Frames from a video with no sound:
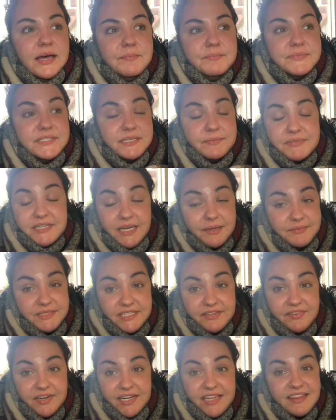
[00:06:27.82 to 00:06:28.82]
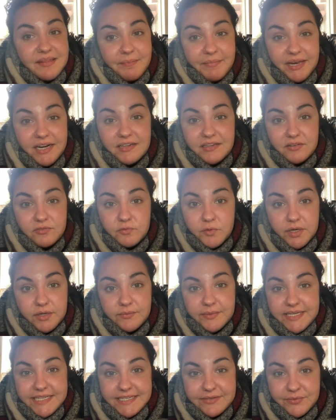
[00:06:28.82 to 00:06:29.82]
sometimes even in the middle of
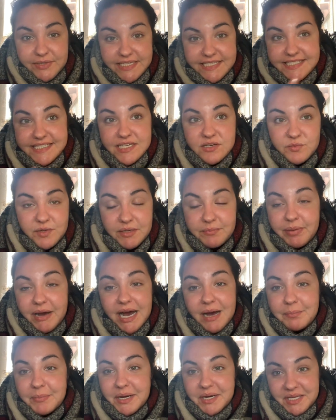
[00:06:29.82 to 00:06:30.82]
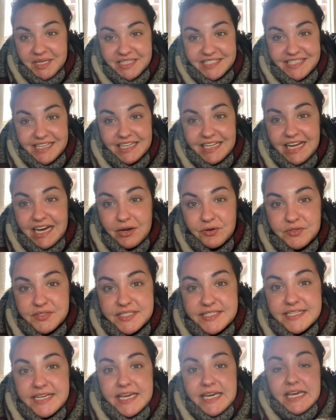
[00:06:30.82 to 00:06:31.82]
one, we see one pop out of the
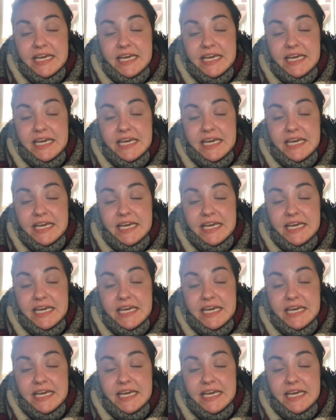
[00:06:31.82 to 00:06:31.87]
clouds.